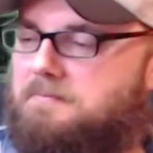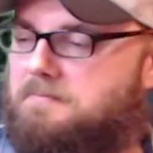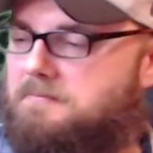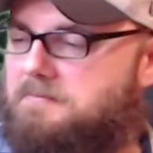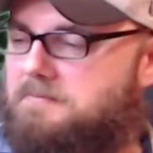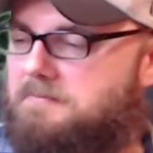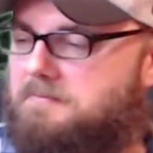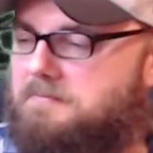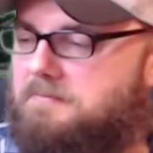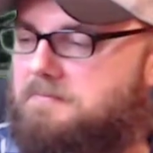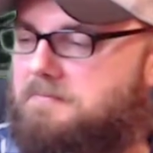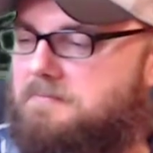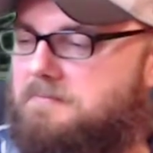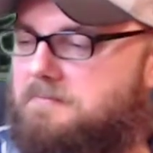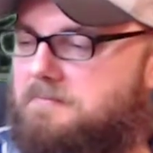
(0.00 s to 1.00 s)

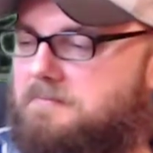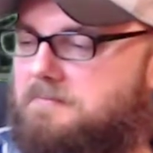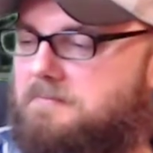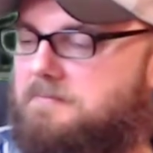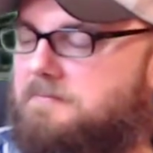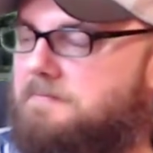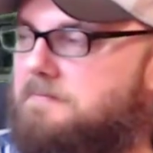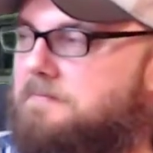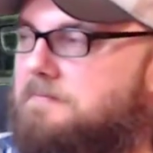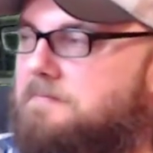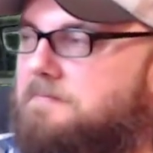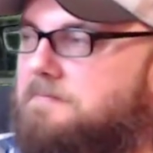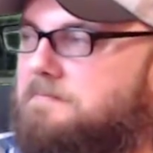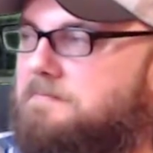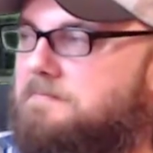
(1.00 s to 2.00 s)

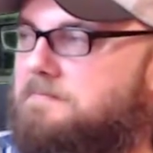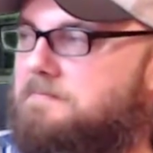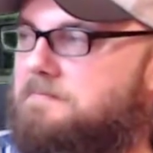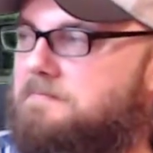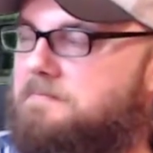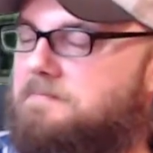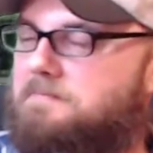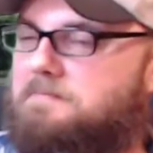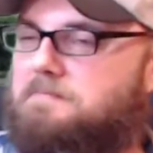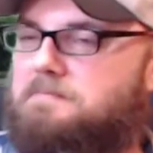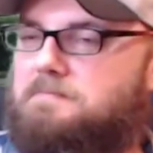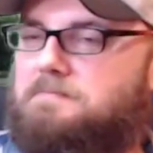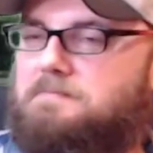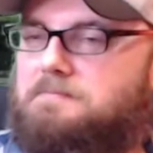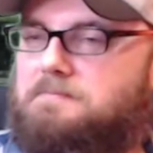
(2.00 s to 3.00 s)

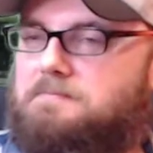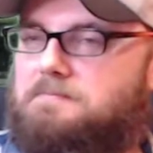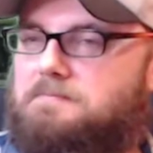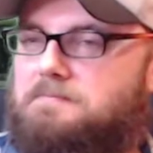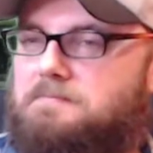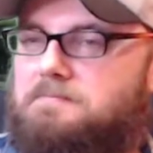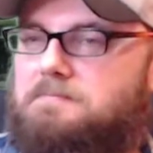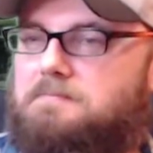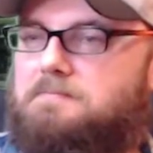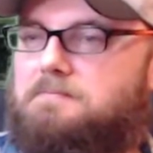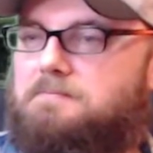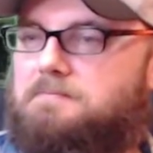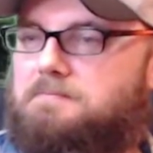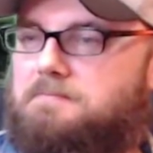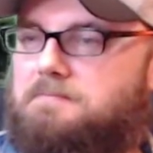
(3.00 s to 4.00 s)

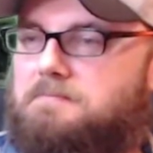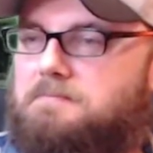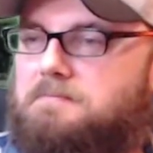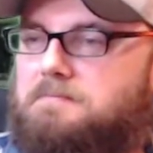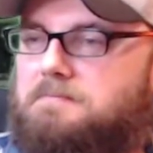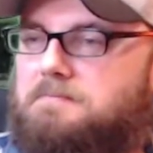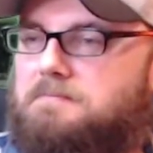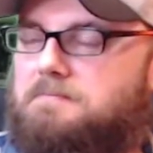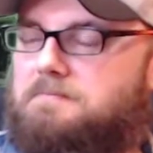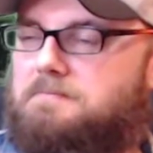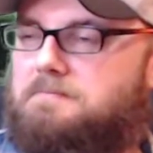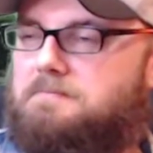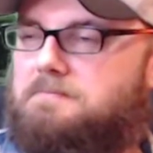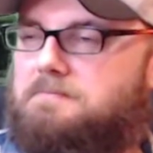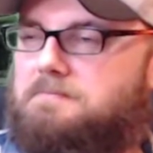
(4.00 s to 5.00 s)

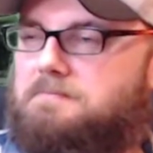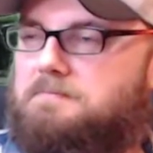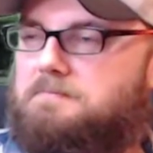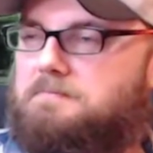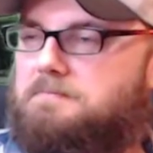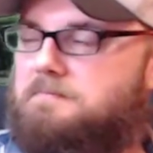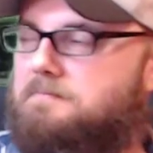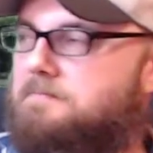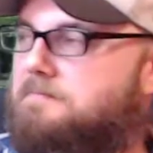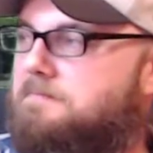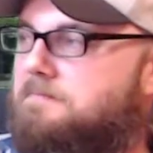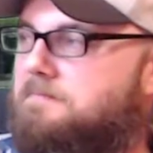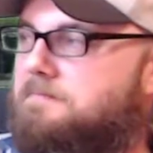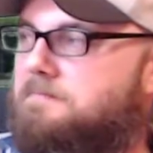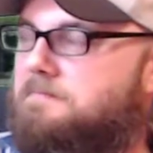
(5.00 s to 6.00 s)

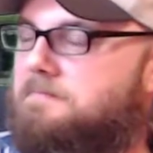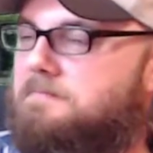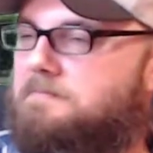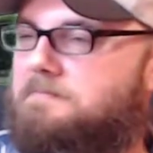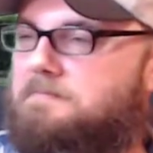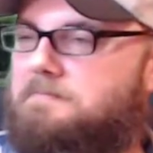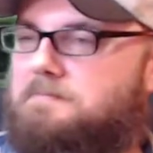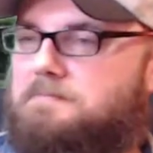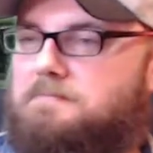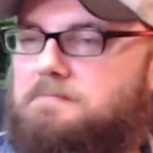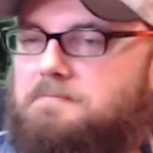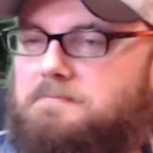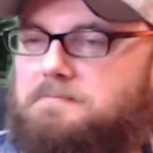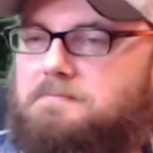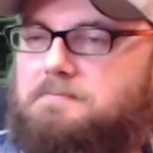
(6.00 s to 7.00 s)
This person isn't speaking.